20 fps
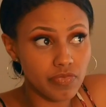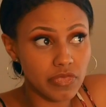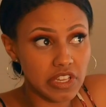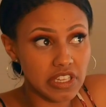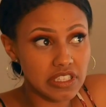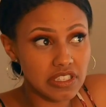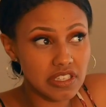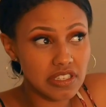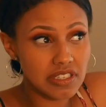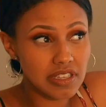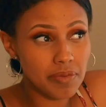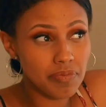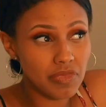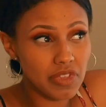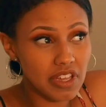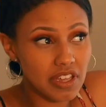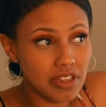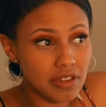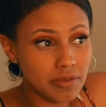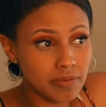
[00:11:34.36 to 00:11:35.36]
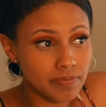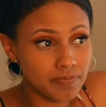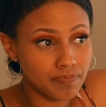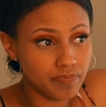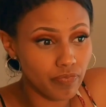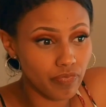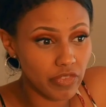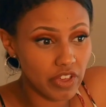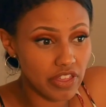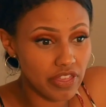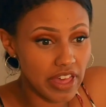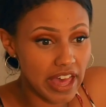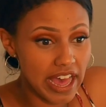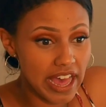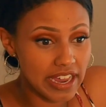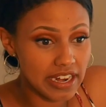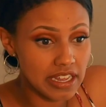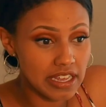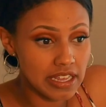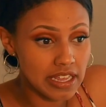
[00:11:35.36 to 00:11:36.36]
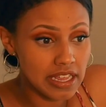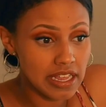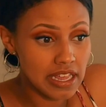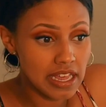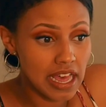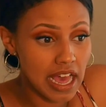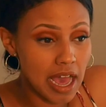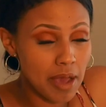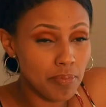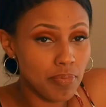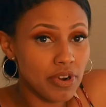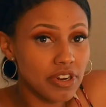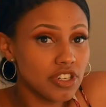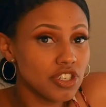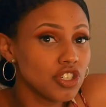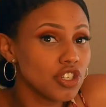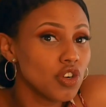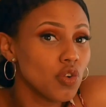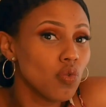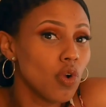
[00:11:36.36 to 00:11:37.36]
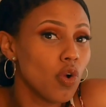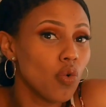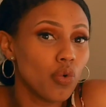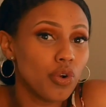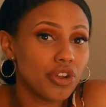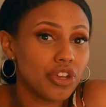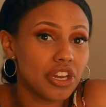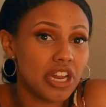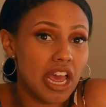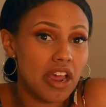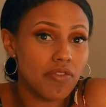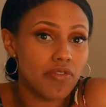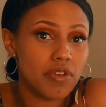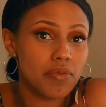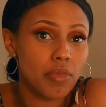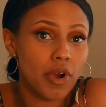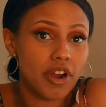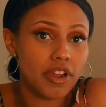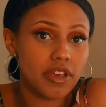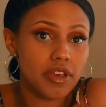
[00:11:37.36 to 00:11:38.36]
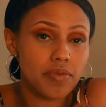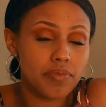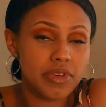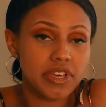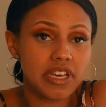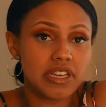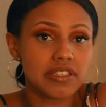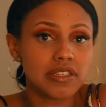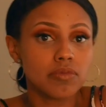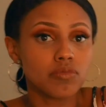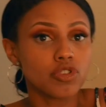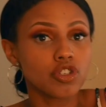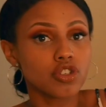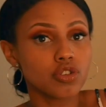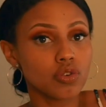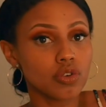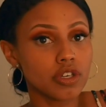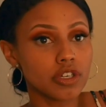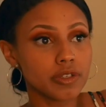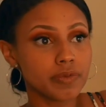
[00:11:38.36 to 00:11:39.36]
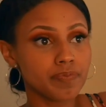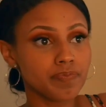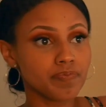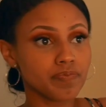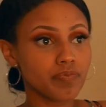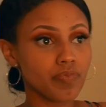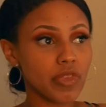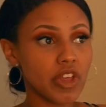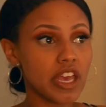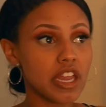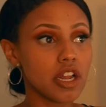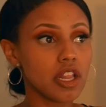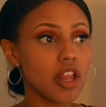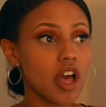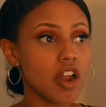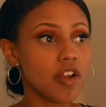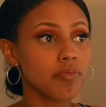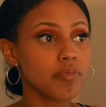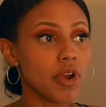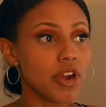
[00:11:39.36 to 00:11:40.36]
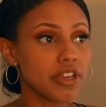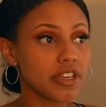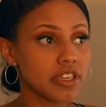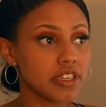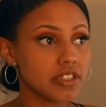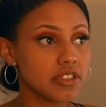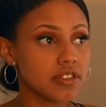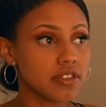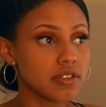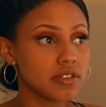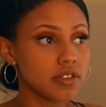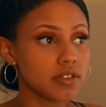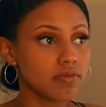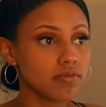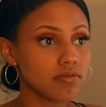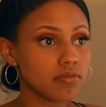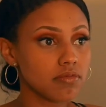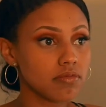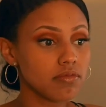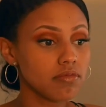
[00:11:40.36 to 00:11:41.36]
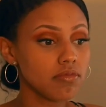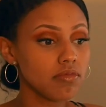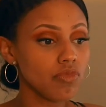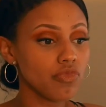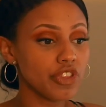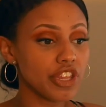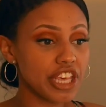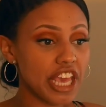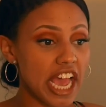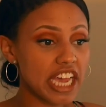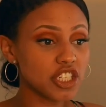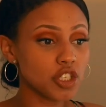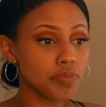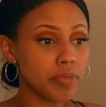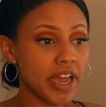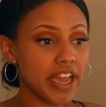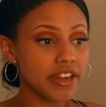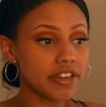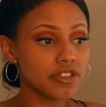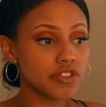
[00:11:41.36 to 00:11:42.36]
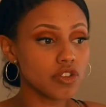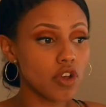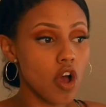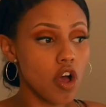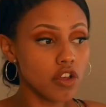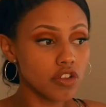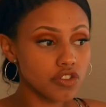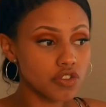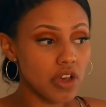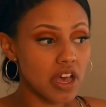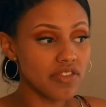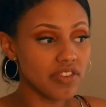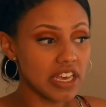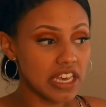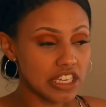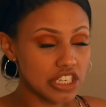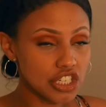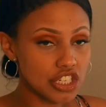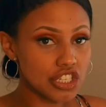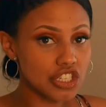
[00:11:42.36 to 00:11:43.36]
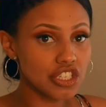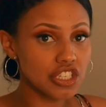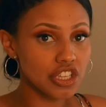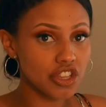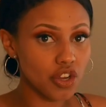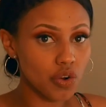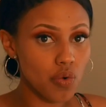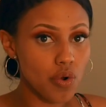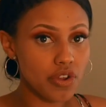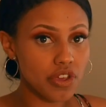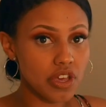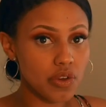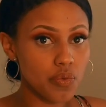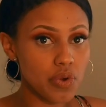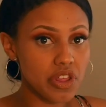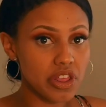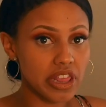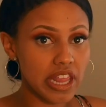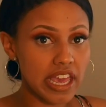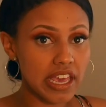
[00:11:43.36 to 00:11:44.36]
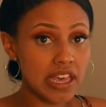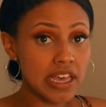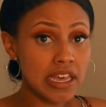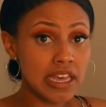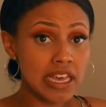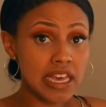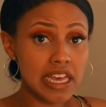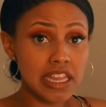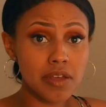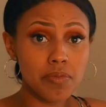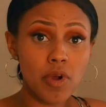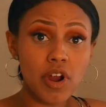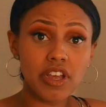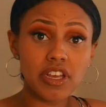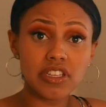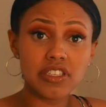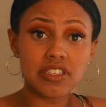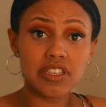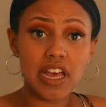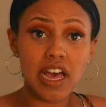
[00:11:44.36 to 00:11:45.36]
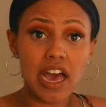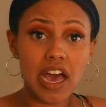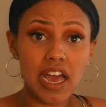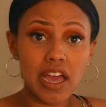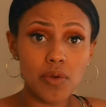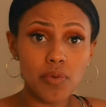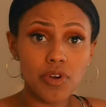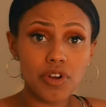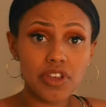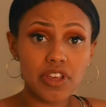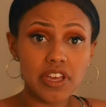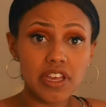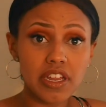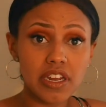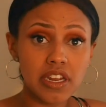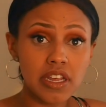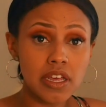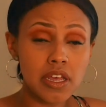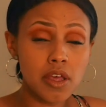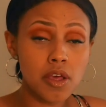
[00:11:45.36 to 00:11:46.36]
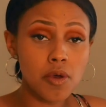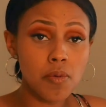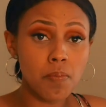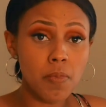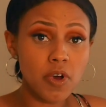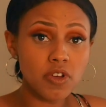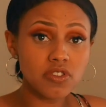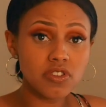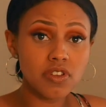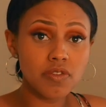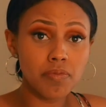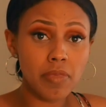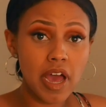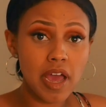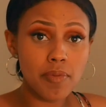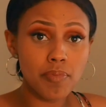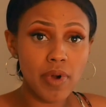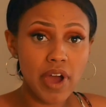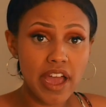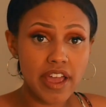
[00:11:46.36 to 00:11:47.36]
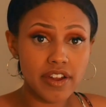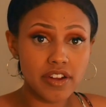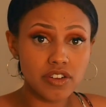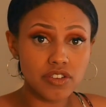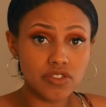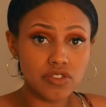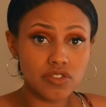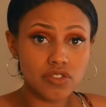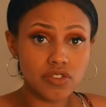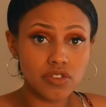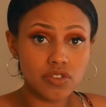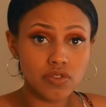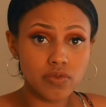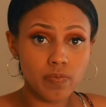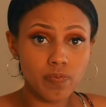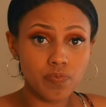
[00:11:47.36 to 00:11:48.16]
this is something that I'm pretty sure it won't work in every market, because I'm sure in a lot of markets the cash buyers also have agents that they're working with. Like in the markets that I work in, most of my buyers